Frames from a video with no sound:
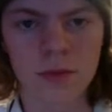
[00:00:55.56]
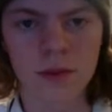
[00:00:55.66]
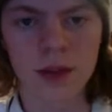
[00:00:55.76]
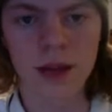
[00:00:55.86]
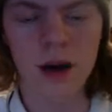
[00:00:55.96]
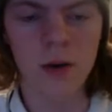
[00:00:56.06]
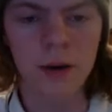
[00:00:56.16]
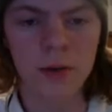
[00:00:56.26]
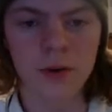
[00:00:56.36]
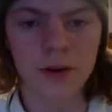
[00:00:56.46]
now
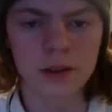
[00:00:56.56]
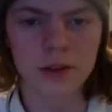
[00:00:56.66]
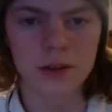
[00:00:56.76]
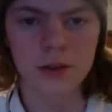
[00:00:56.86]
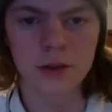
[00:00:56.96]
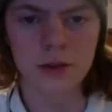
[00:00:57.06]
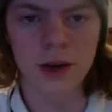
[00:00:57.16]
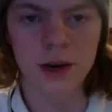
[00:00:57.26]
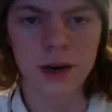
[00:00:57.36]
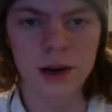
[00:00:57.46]
I'm going to,
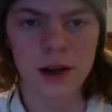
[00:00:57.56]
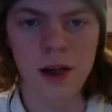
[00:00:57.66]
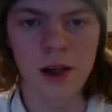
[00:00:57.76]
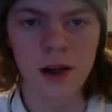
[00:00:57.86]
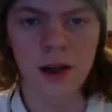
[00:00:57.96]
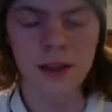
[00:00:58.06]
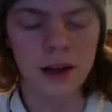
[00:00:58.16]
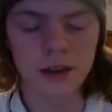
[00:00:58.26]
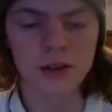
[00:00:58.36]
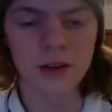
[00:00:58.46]
uh, and then
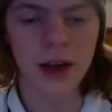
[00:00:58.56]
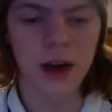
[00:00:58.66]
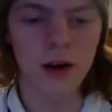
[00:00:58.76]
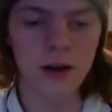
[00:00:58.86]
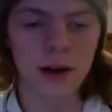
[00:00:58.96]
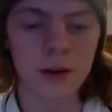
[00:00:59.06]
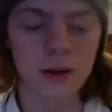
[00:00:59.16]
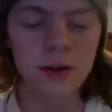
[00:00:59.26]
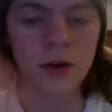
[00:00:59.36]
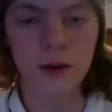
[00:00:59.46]
I'll show you how I'm going to
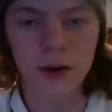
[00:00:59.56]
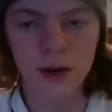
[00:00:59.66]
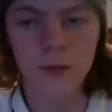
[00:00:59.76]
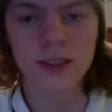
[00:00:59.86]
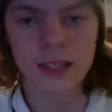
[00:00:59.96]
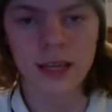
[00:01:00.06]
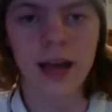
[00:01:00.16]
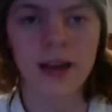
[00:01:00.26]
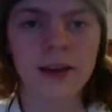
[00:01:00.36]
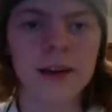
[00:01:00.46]
record it once
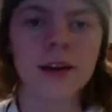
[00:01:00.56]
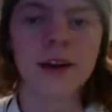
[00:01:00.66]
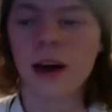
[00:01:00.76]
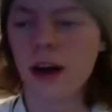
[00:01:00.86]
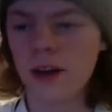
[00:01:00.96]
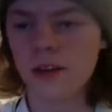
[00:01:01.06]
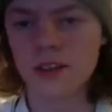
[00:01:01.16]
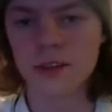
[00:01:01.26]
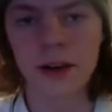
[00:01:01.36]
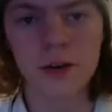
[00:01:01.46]
again uh,
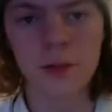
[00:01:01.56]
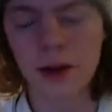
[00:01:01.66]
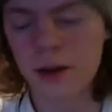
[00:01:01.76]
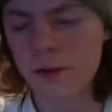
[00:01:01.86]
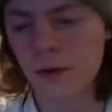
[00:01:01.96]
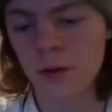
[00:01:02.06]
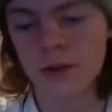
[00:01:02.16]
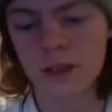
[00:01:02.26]
using my new microphone, the